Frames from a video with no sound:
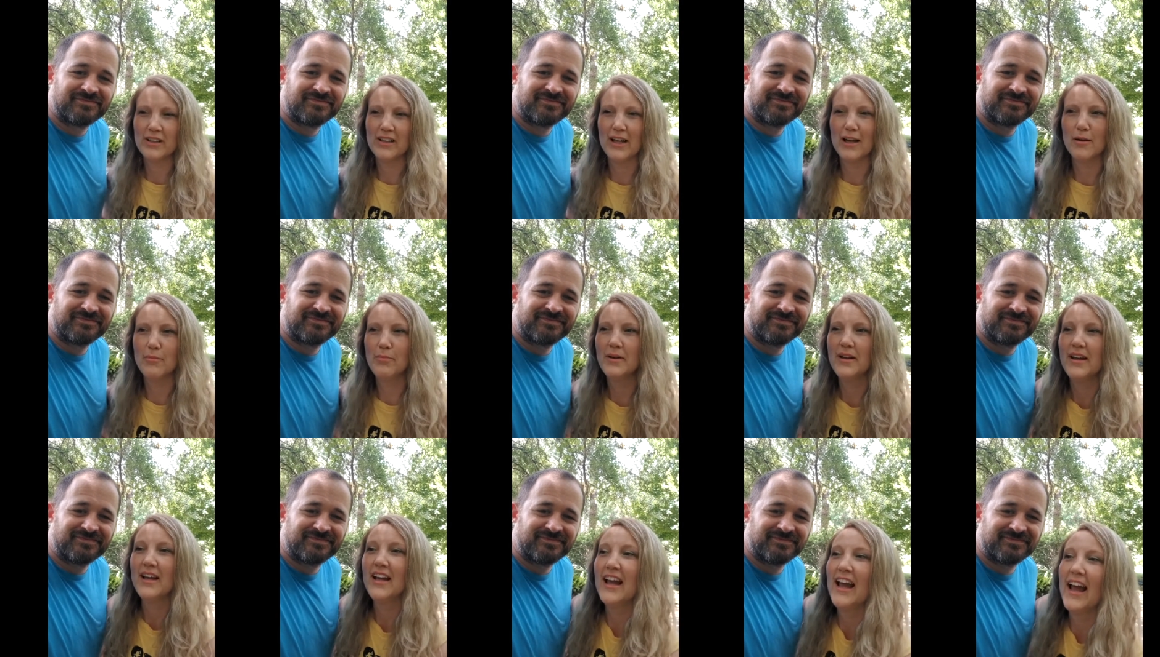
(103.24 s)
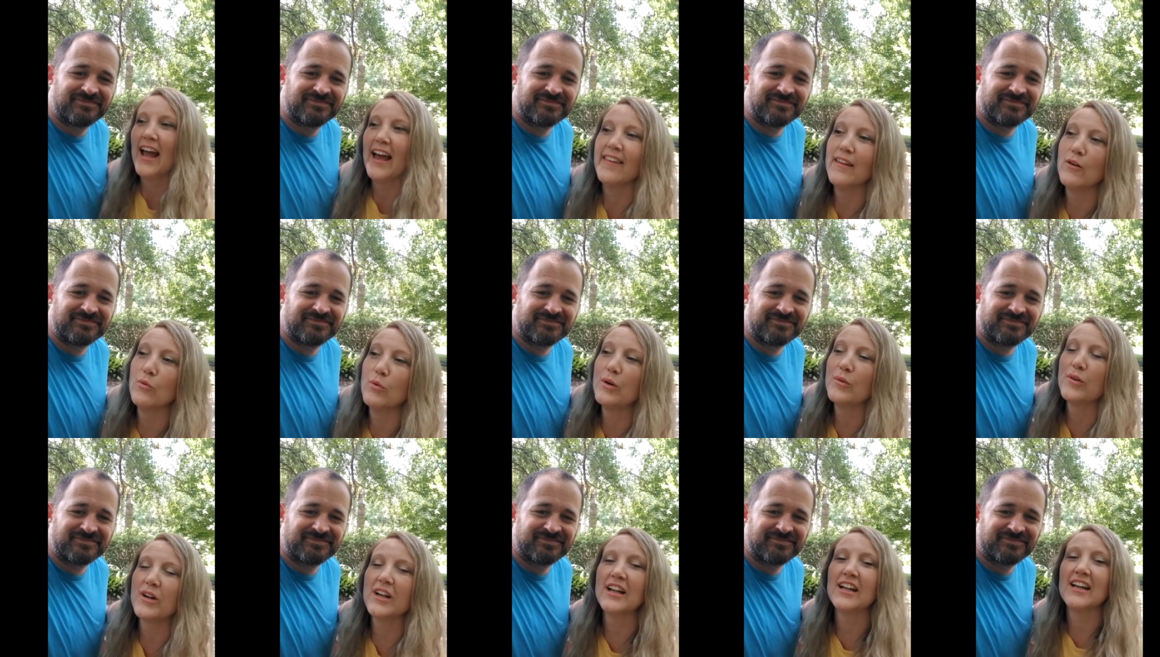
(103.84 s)
Speaker 1: up and that we
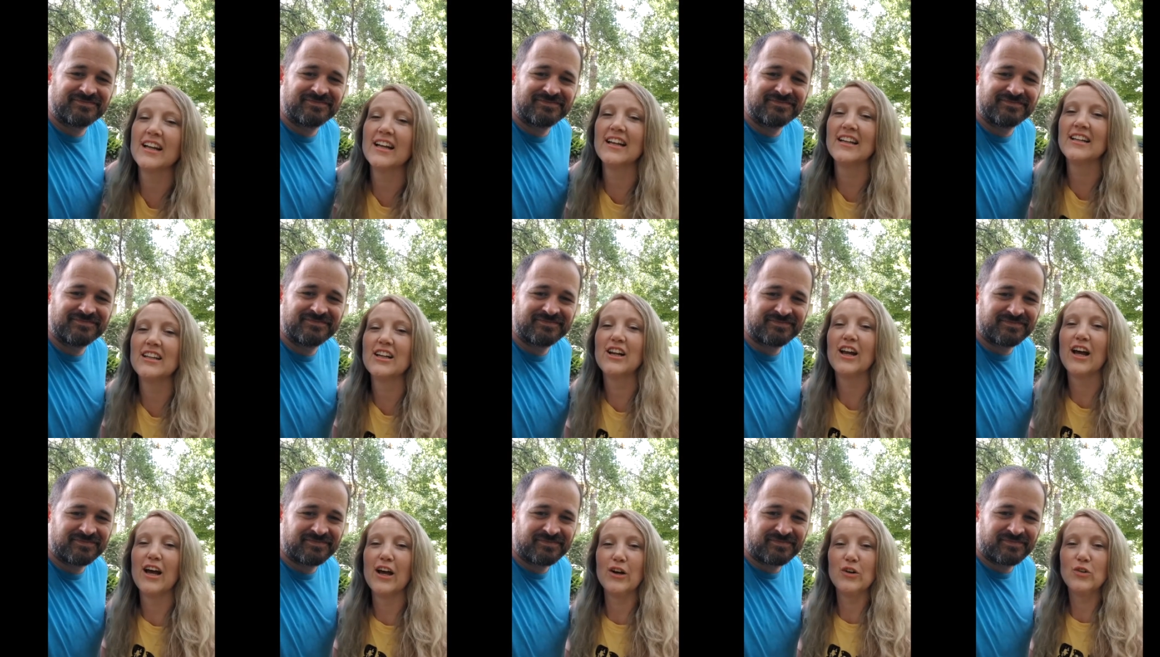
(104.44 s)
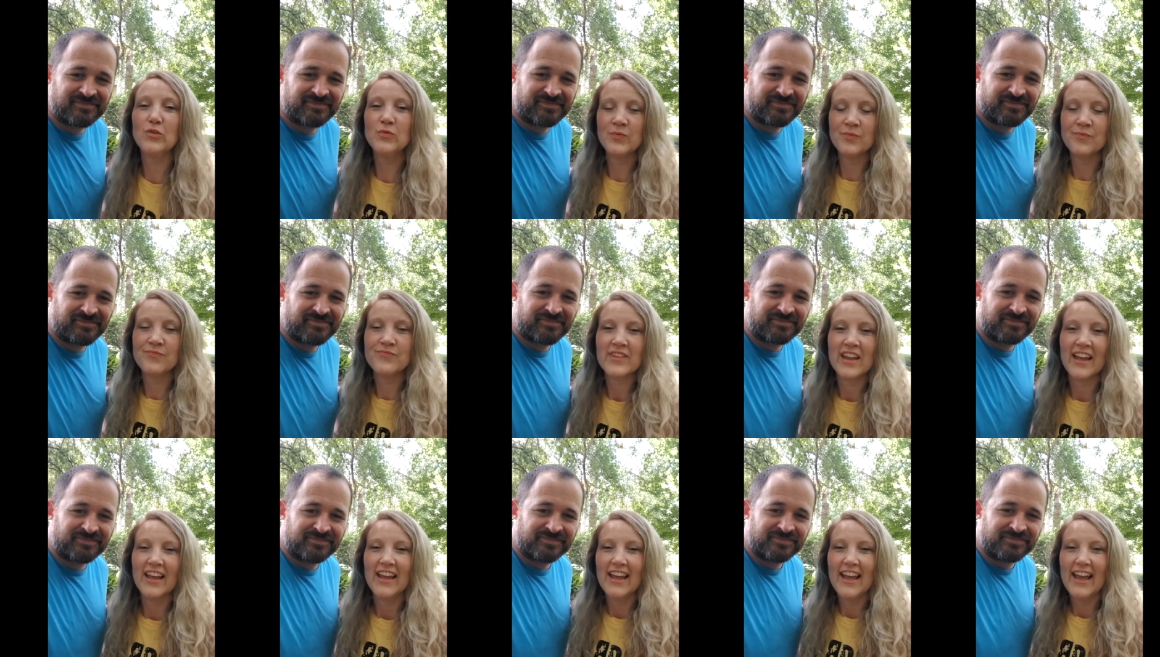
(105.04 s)
were going to get to go.
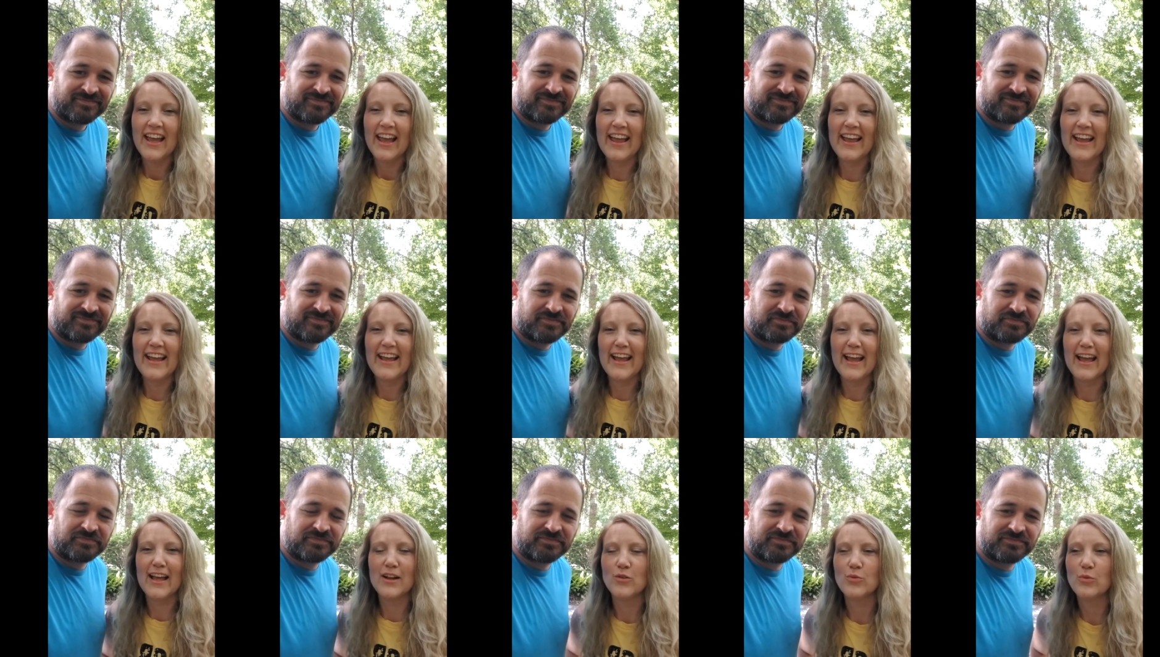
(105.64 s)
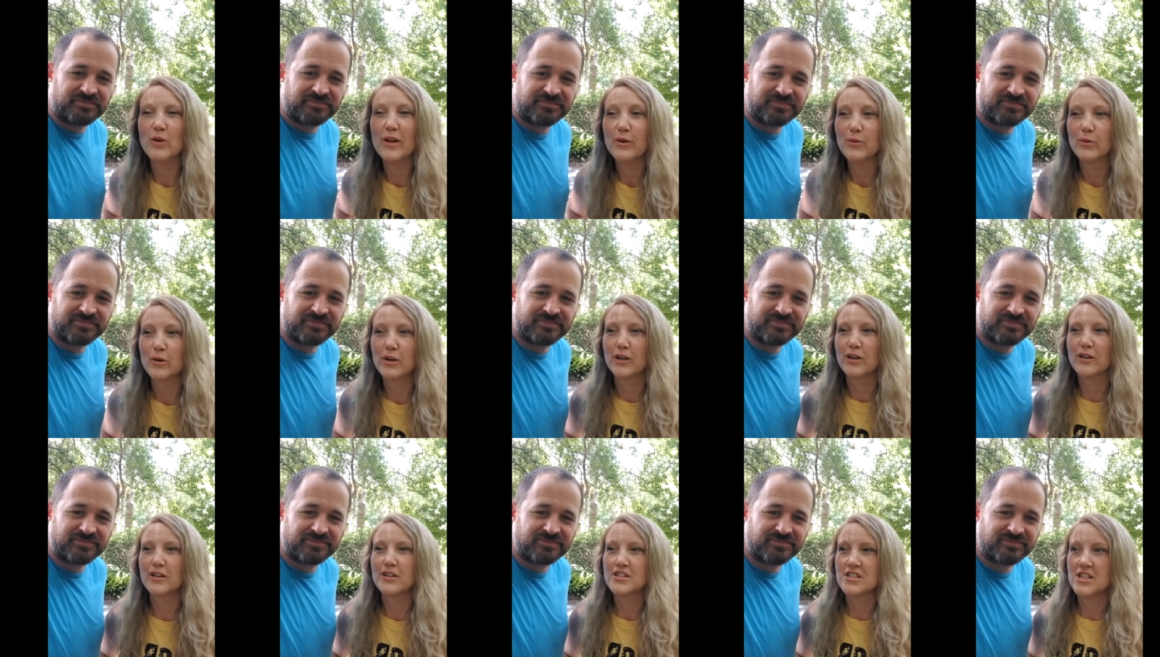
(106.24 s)
And we
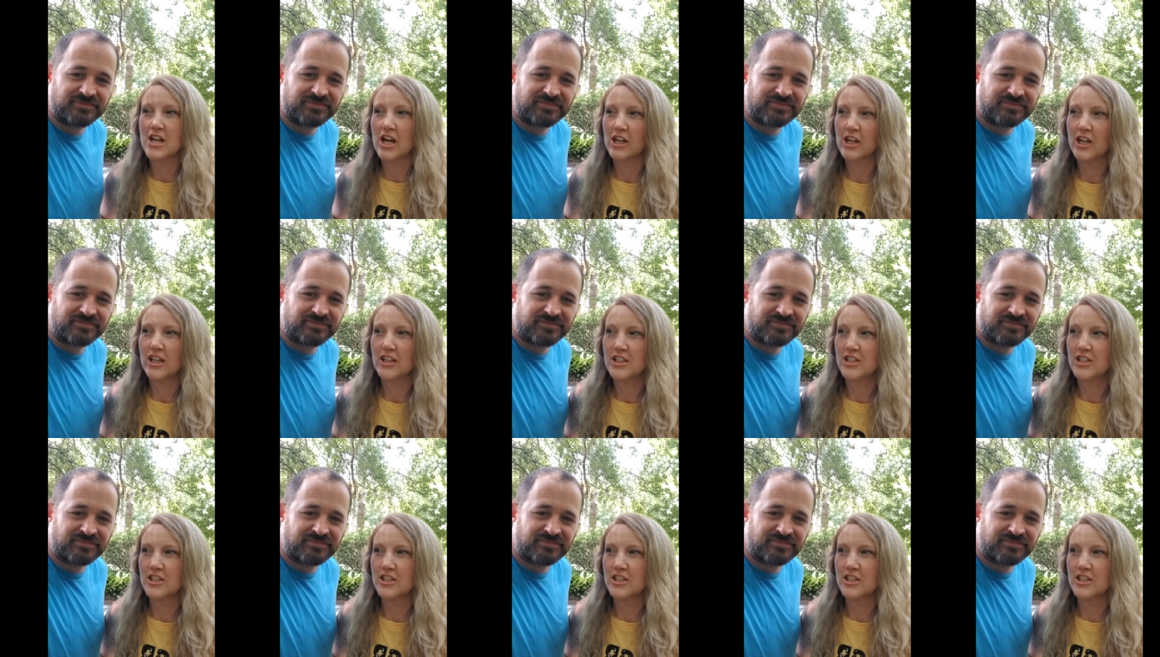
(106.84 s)
were stuck on the